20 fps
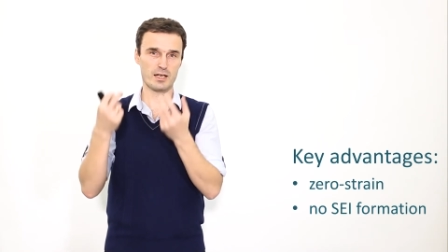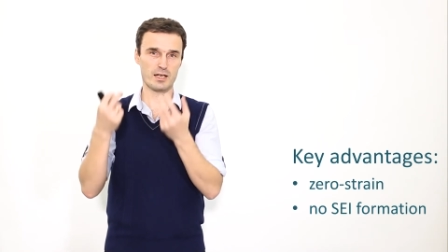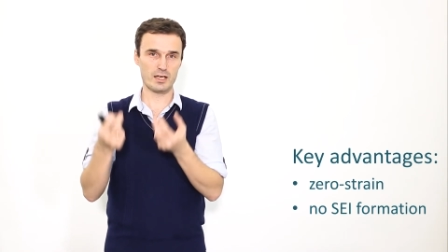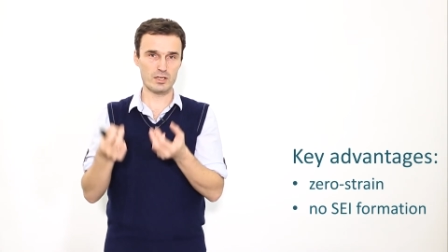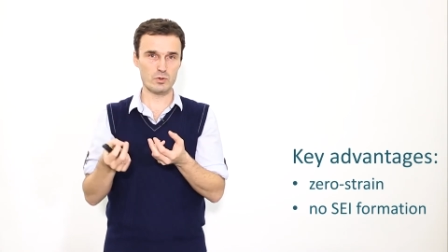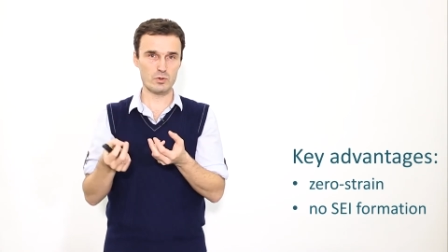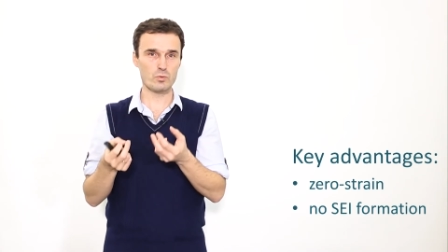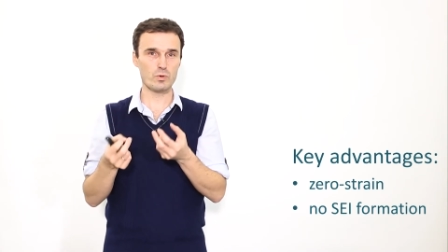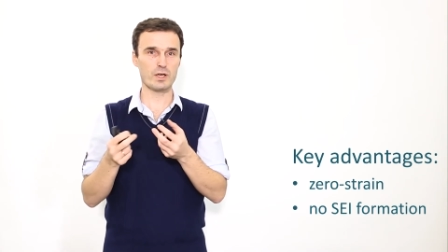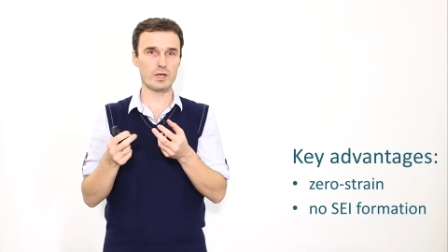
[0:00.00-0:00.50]

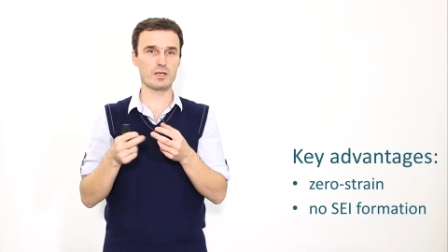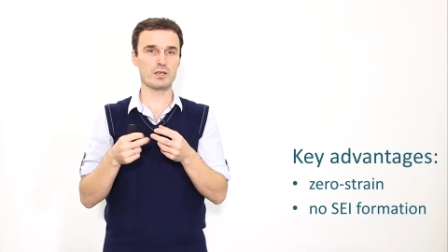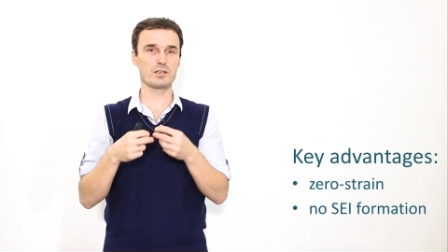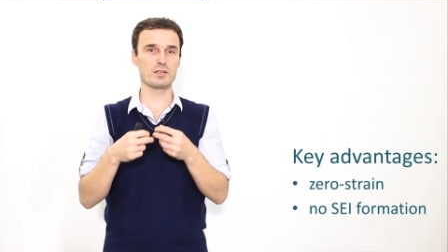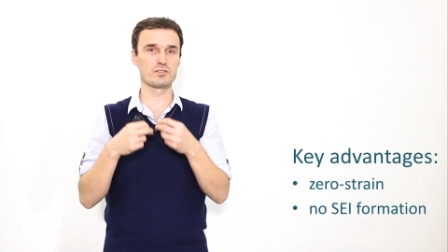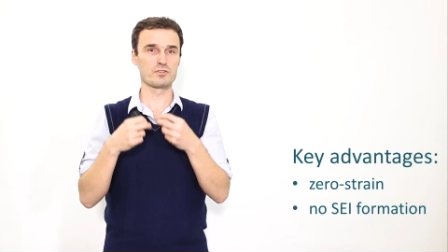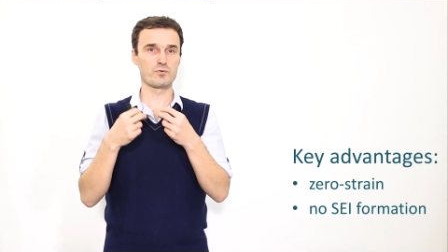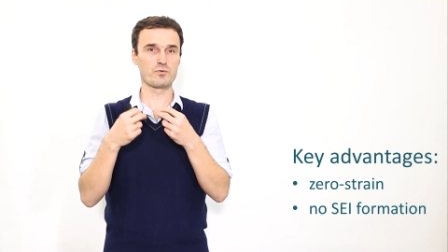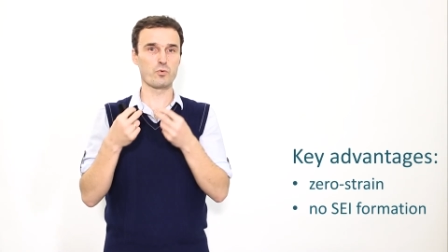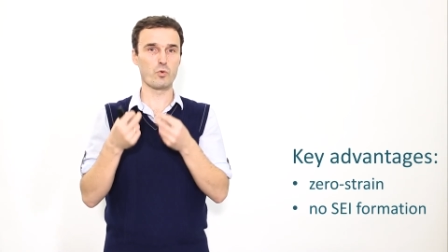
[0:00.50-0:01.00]
anyway
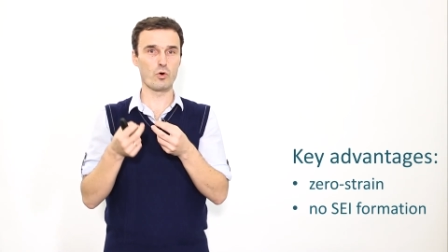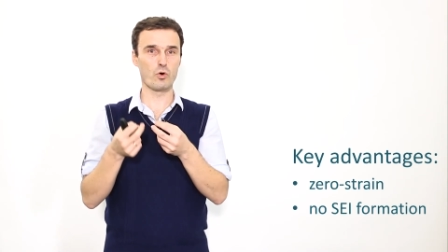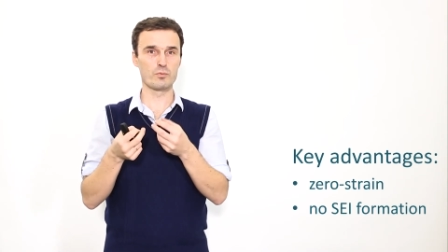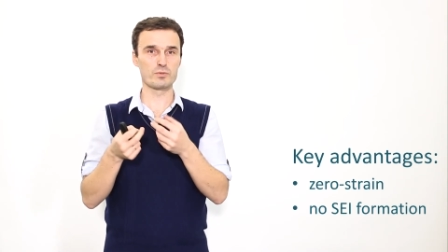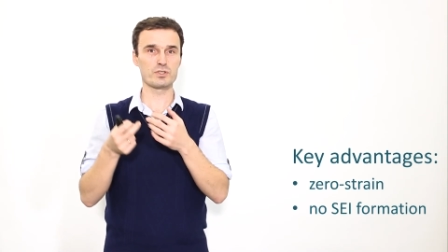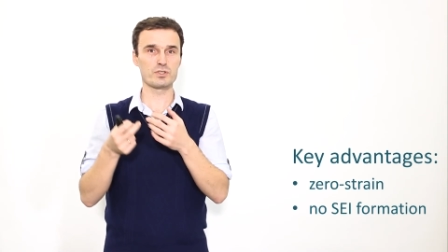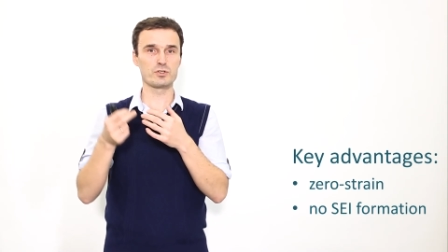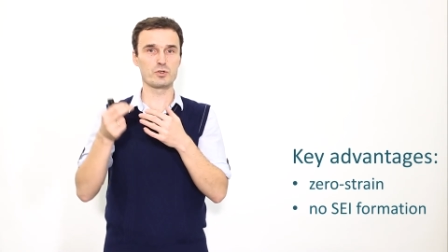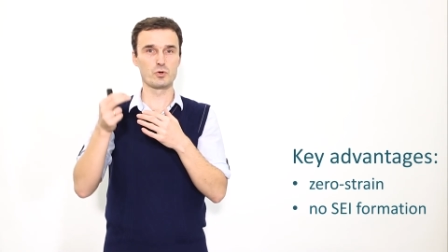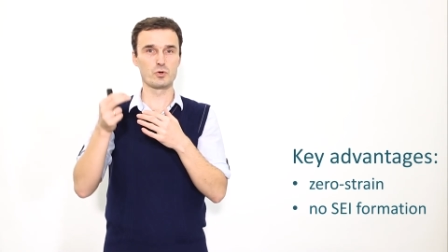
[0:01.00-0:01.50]
is
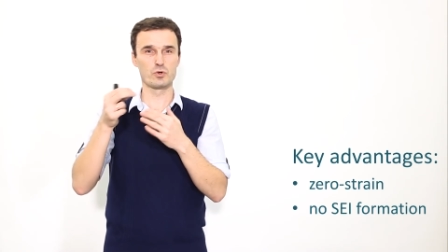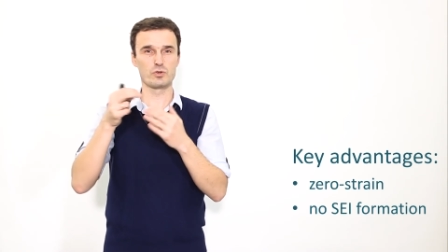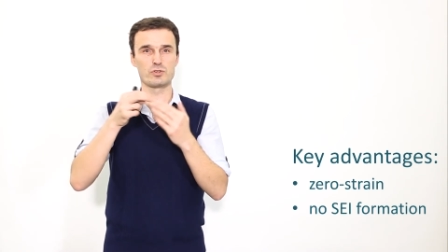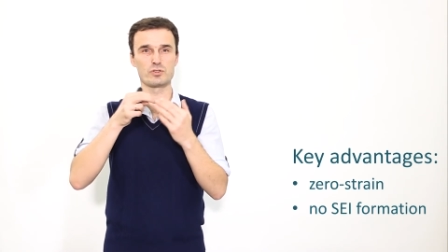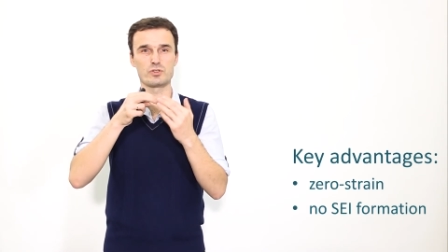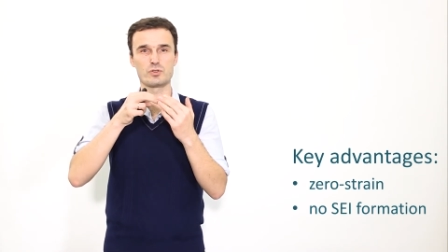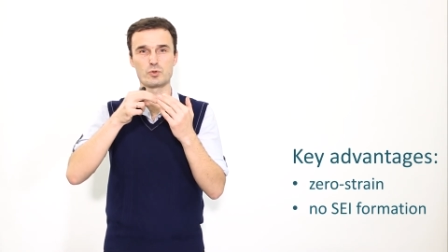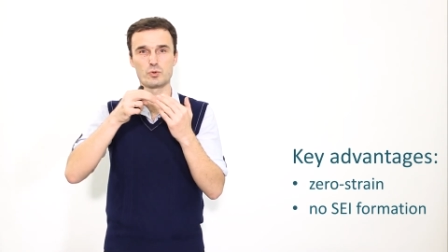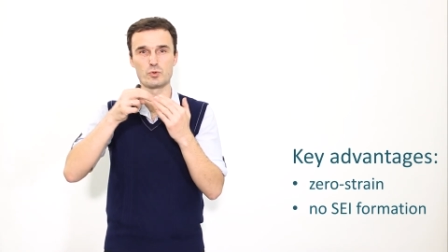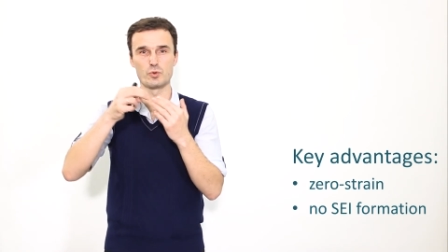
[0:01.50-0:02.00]
formed during
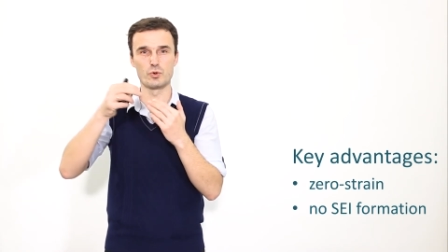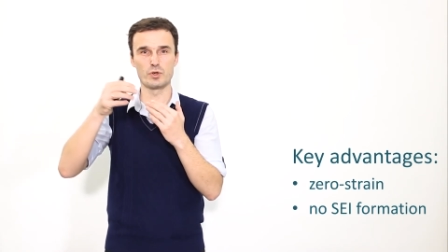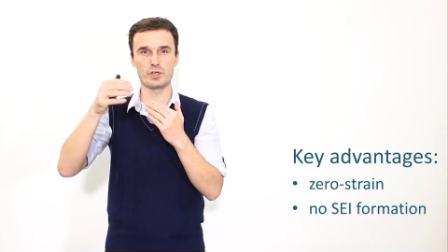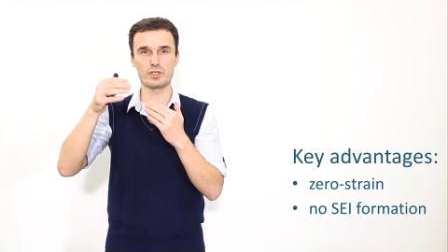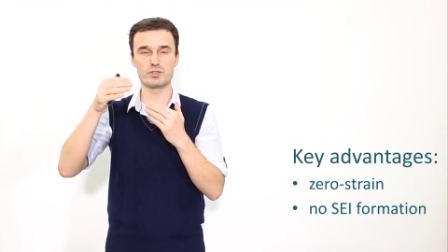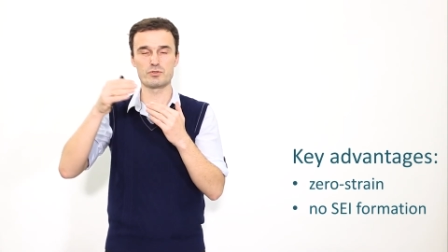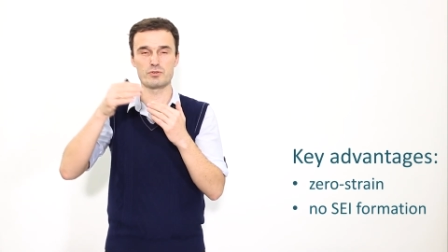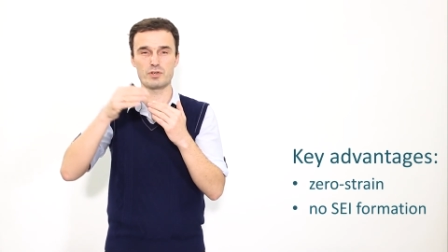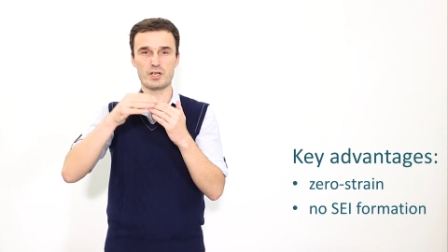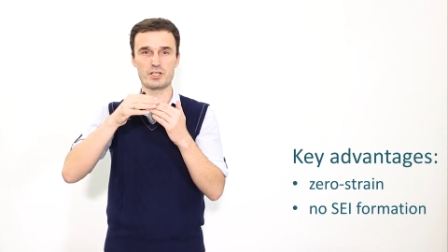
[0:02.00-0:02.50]
the
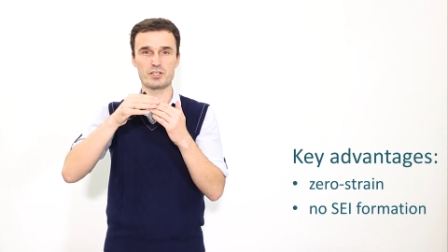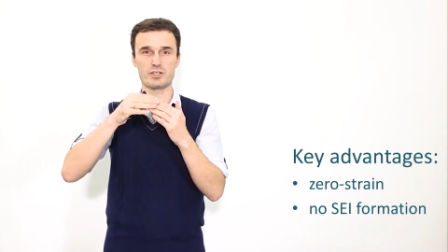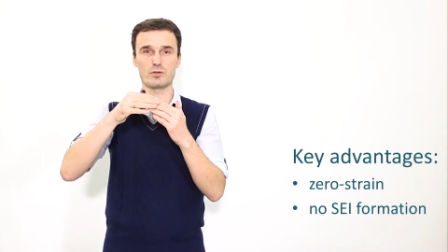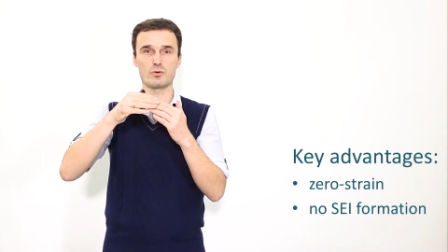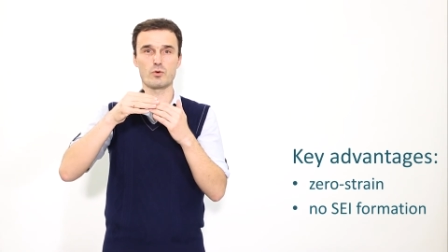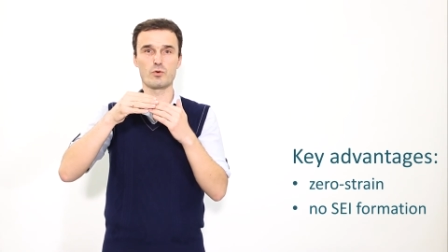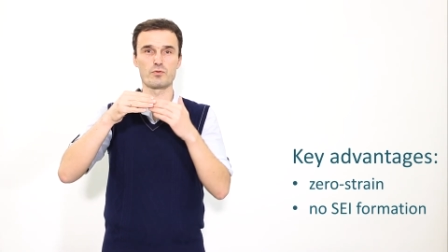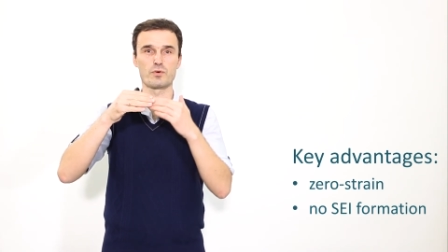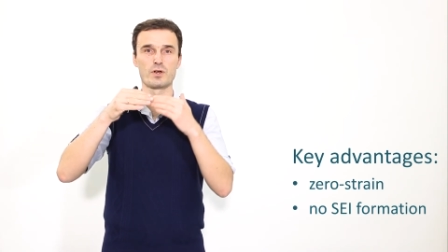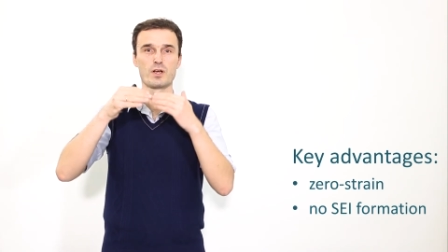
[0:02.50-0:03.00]
interaction
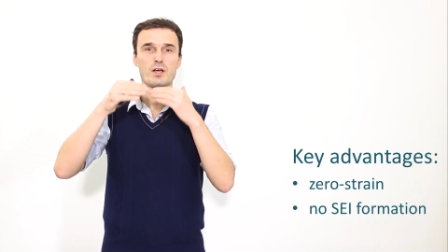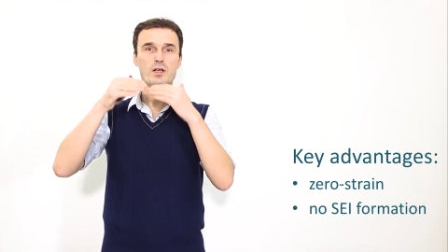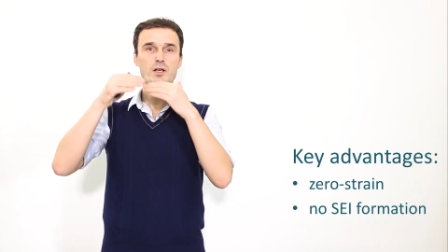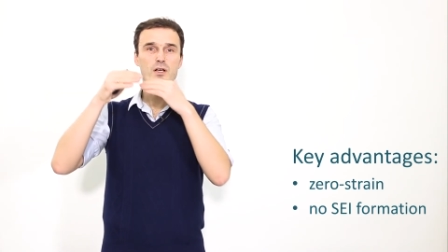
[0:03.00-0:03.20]
of